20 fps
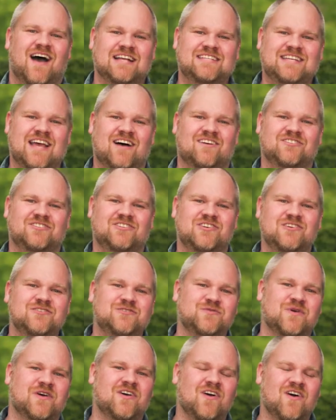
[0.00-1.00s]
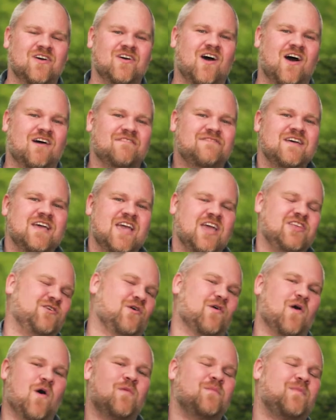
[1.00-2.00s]
I challenge you to a cook-off in
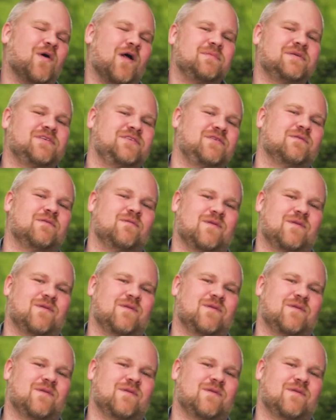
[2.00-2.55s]
your own barbecue